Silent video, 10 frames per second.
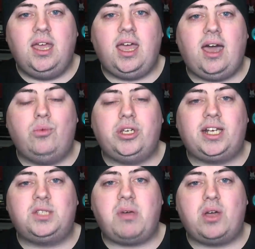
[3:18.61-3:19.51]
Uh, I would
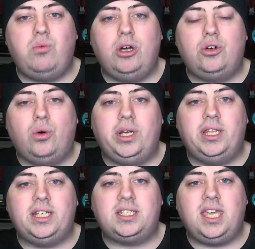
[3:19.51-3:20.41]
expect we're going to
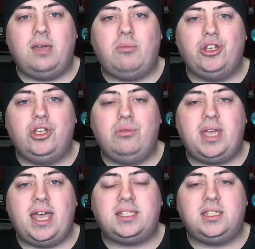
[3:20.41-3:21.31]
this game on New
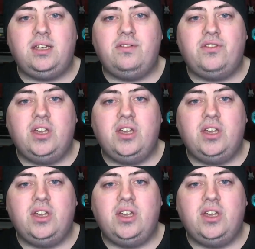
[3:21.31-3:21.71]
Year's Eve